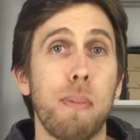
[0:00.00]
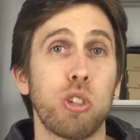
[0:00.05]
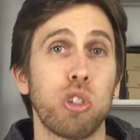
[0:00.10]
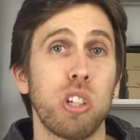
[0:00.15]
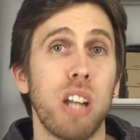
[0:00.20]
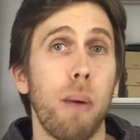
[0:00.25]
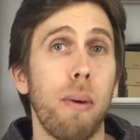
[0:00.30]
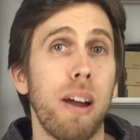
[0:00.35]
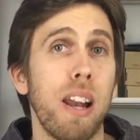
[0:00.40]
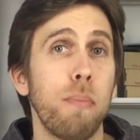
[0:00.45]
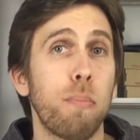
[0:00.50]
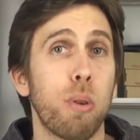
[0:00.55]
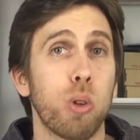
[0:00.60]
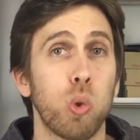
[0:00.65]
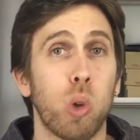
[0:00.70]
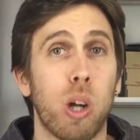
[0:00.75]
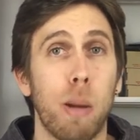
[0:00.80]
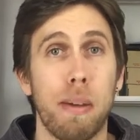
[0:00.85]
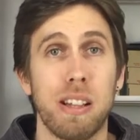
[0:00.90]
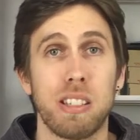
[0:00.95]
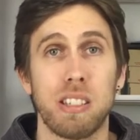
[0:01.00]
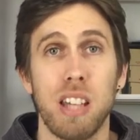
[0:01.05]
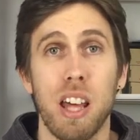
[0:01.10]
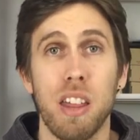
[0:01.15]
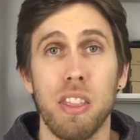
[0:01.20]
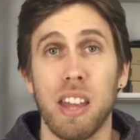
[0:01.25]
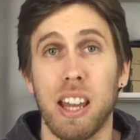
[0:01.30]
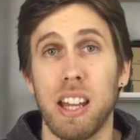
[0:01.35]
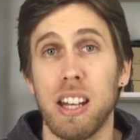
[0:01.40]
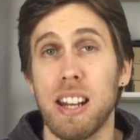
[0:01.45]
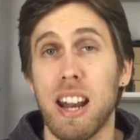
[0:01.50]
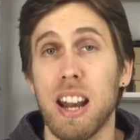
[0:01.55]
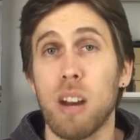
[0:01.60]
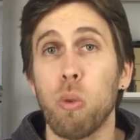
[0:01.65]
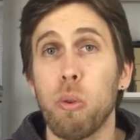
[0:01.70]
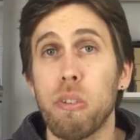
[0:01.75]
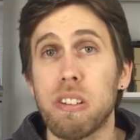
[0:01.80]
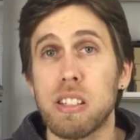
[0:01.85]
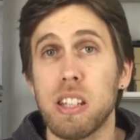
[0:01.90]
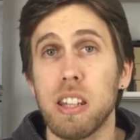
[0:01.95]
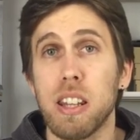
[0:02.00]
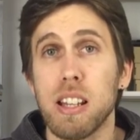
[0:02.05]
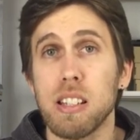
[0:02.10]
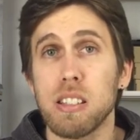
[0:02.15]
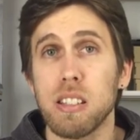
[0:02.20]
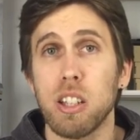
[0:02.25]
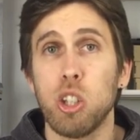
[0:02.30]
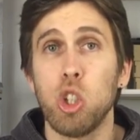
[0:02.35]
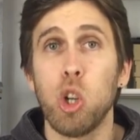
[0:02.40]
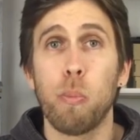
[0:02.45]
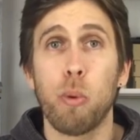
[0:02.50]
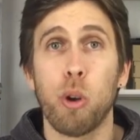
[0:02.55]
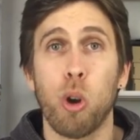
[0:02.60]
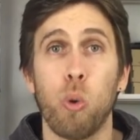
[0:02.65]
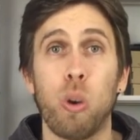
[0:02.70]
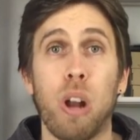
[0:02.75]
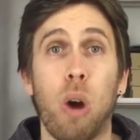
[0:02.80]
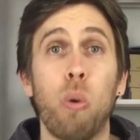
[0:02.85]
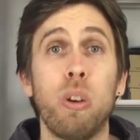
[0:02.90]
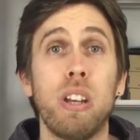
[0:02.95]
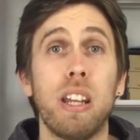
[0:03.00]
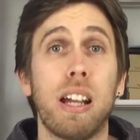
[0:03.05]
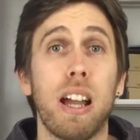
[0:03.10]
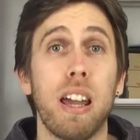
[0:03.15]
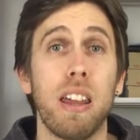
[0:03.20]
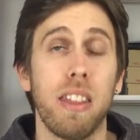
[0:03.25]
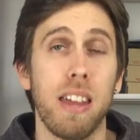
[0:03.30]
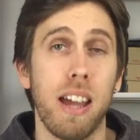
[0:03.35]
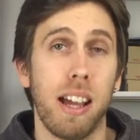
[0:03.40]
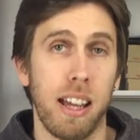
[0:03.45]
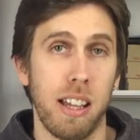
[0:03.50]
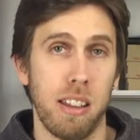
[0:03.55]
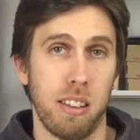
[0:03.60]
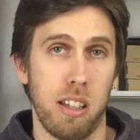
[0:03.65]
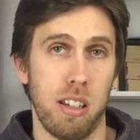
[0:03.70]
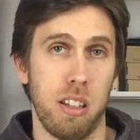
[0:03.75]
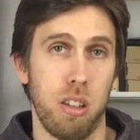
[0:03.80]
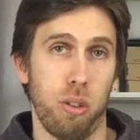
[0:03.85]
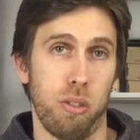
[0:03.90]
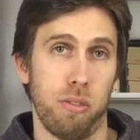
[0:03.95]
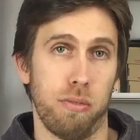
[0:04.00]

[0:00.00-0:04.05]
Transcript: Now the people are aware for the capacity to make new ideas and not for a unique one.